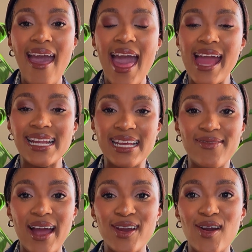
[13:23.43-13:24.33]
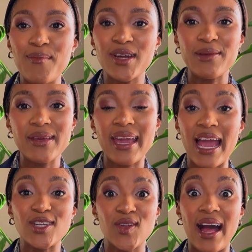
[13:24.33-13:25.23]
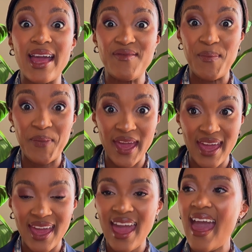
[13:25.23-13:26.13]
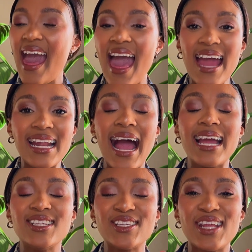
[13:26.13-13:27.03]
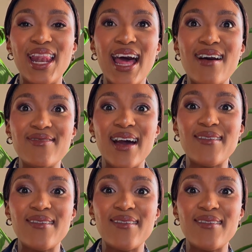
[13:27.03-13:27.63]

and if I know I'm going to be casual, I have a pair. And I just love